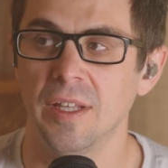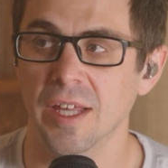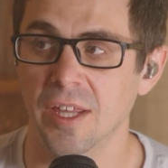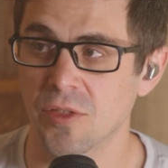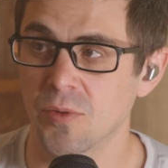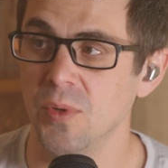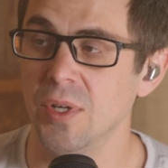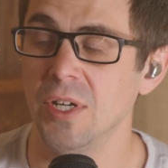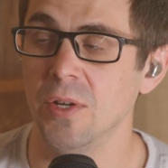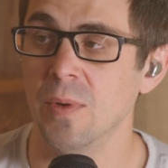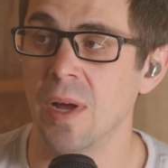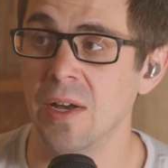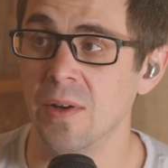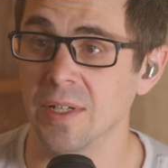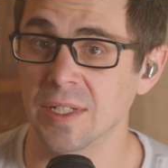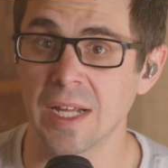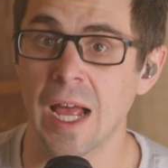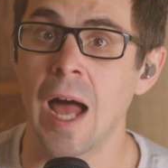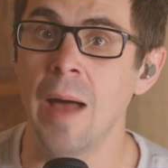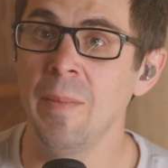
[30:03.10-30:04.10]
like 3D
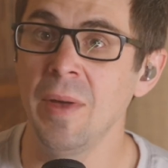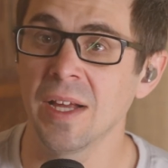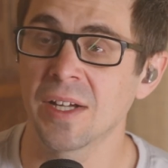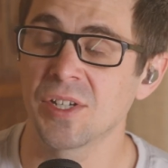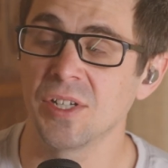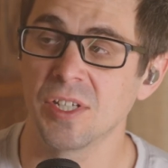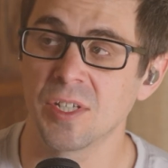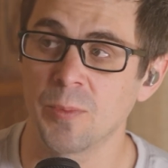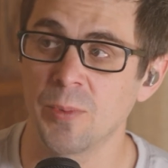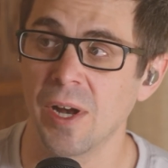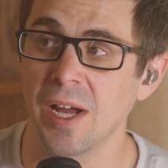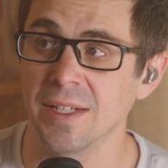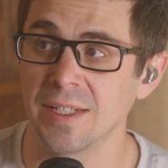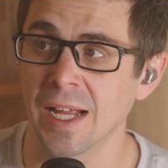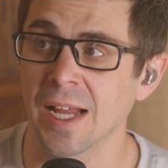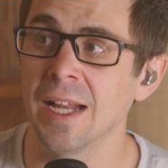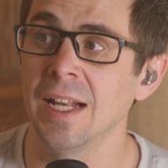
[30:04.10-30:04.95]
renderings. I'm actually surprised.